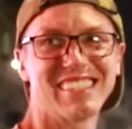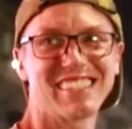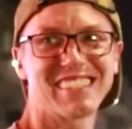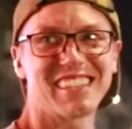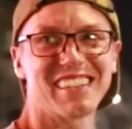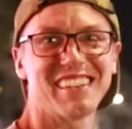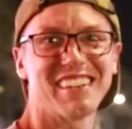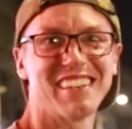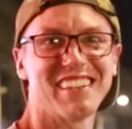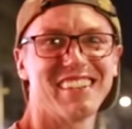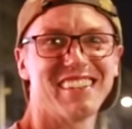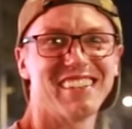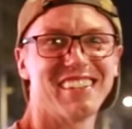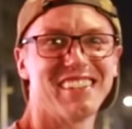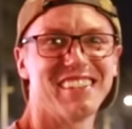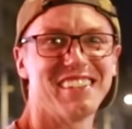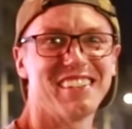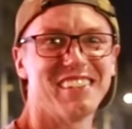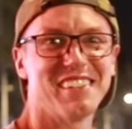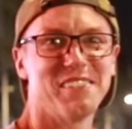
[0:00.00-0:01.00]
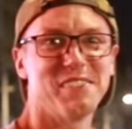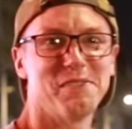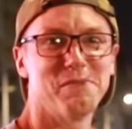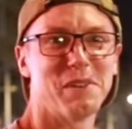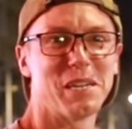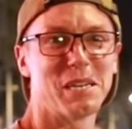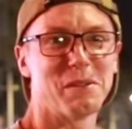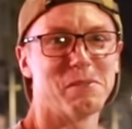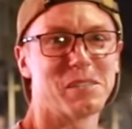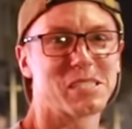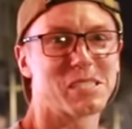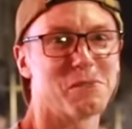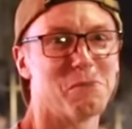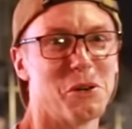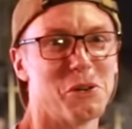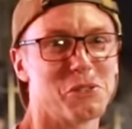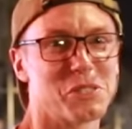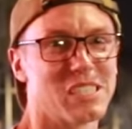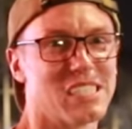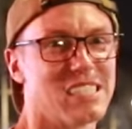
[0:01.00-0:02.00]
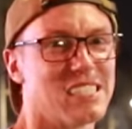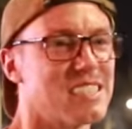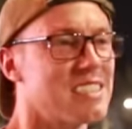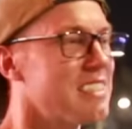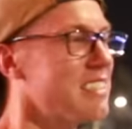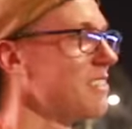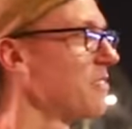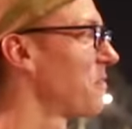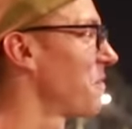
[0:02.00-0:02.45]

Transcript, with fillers: is many mixed emotions.